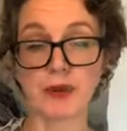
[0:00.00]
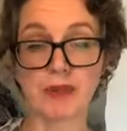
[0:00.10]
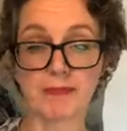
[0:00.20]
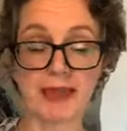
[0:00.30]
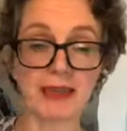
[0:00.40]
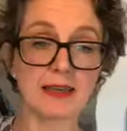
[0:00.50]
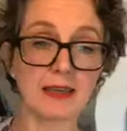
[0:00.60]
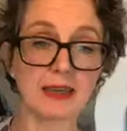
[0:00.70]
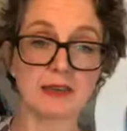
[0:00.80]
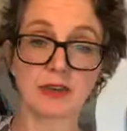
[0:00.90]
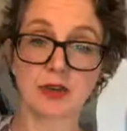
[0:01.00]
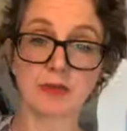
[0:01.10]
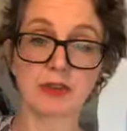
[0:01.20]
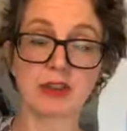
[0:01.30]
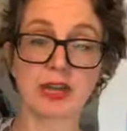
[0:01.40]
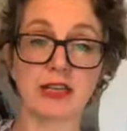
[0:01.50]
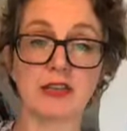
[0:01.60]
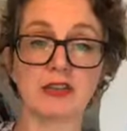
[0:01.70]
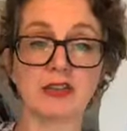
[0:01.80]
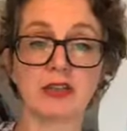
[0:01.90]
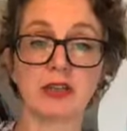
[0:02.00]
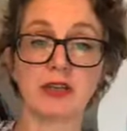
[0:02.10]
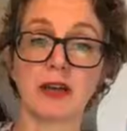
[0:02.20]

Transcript: with me and took up the challenge